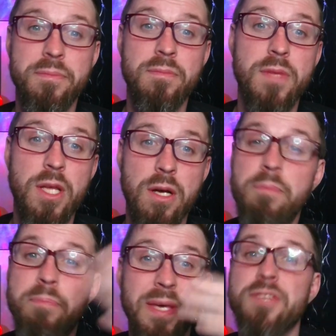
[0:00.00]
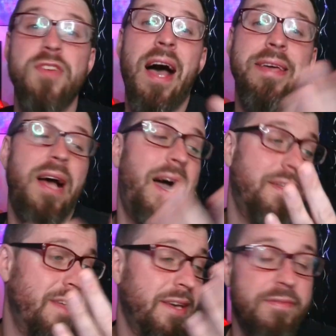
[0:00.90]
you know, because I, I
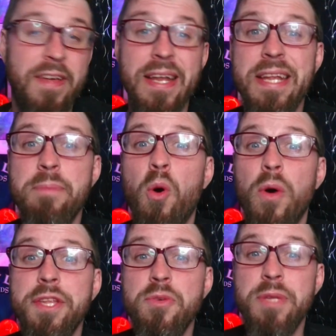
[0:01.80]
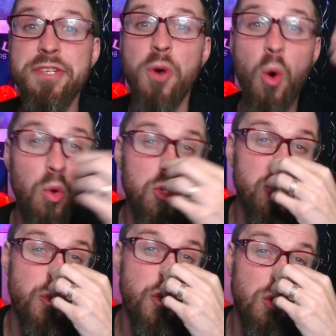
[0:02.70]
think if at any point you need to hold
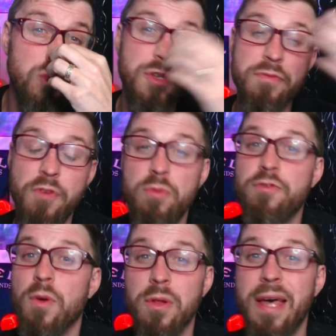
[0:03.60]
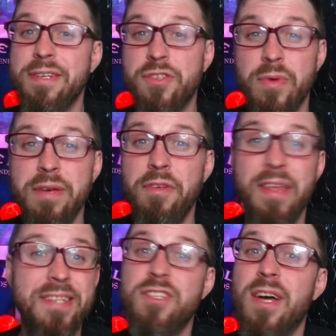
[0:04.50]
your nose and vote for a lesser evil,
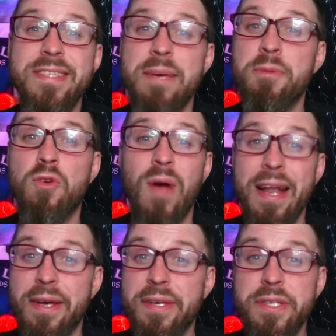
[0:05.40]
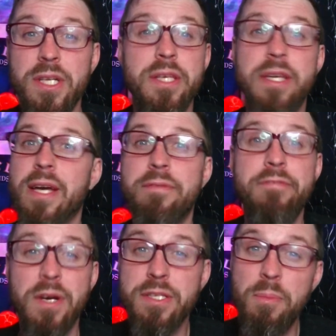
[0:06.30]
that's not democratic. You got a
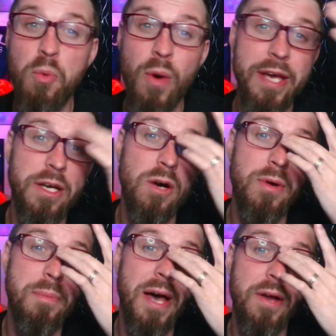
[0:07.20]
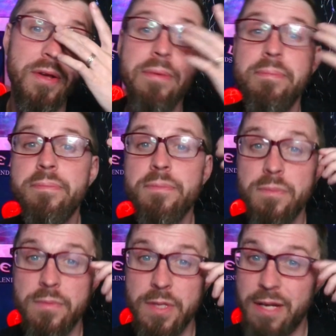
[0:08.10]
fucked up way of going about it.
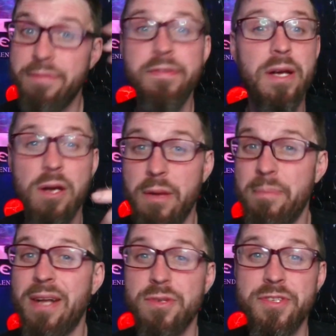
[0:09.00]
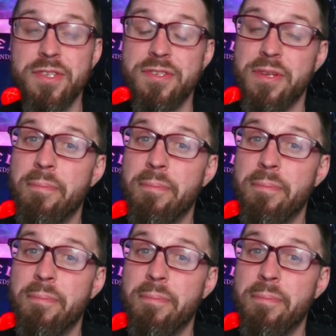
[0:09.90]
You got to figure out a better system.